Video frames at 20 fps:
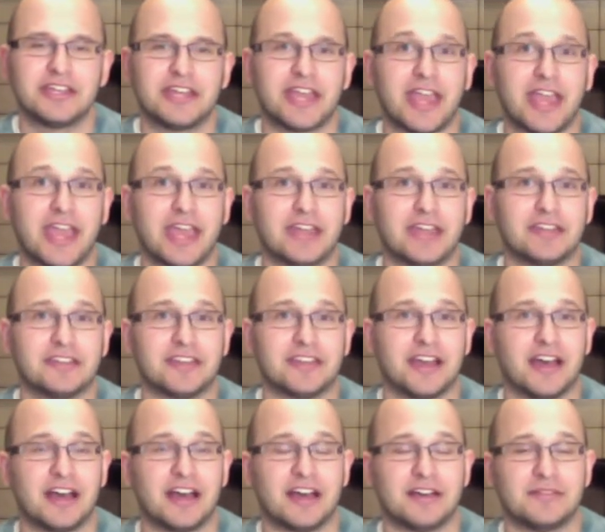And,
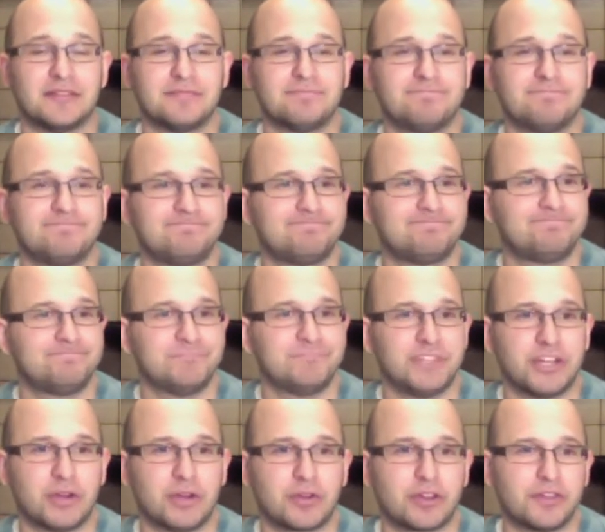
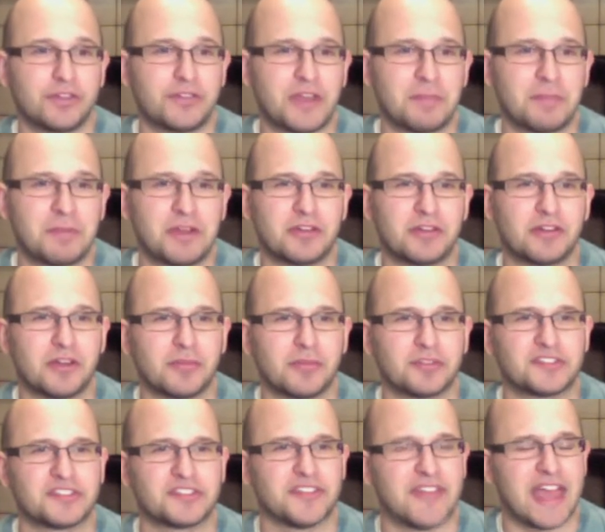could have had better
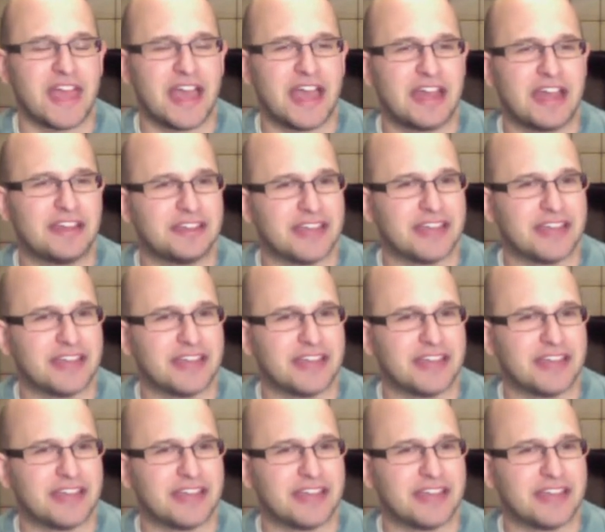numbers than that.